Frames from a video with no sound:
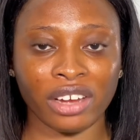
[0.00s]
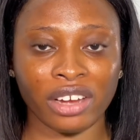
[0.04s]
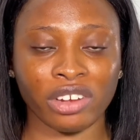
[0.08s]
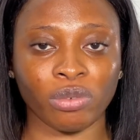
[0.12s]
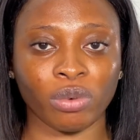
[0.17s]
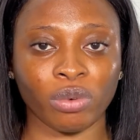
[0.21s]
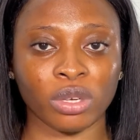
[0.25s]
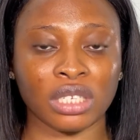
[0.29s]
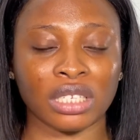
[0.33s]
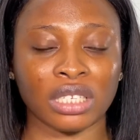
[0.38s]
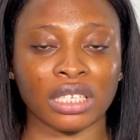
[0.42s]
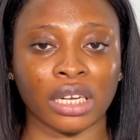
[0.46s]
You
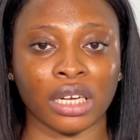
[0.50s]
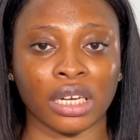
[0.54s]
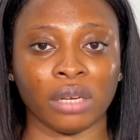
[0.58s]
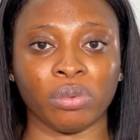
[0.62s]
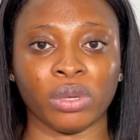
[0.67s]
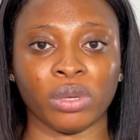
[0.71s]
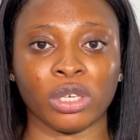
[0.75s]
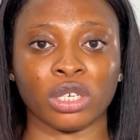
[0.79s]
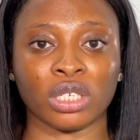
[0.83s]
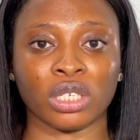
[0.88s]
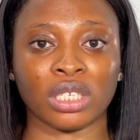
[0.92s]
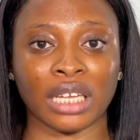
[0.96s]
want to set it
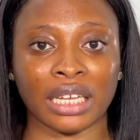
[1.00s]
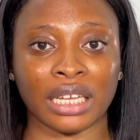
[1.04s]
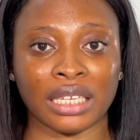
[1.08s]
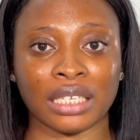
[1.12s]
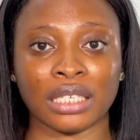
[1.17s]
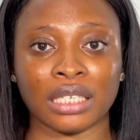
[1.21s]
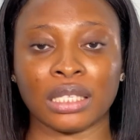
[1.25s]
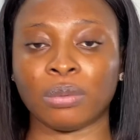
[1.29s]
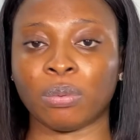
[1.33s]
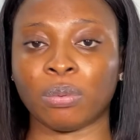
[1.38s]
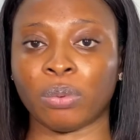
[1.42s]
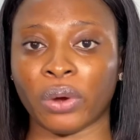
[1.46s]
with your setting
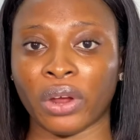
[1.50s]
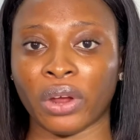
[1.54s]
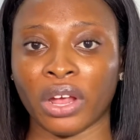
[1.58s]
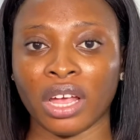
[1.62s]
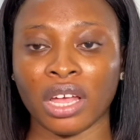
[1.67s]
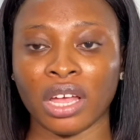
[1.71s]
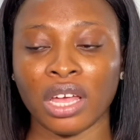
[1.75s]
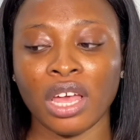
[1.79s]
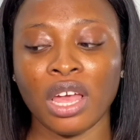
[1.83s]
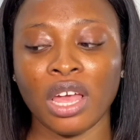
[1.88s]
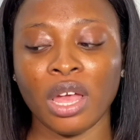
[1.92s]
spray.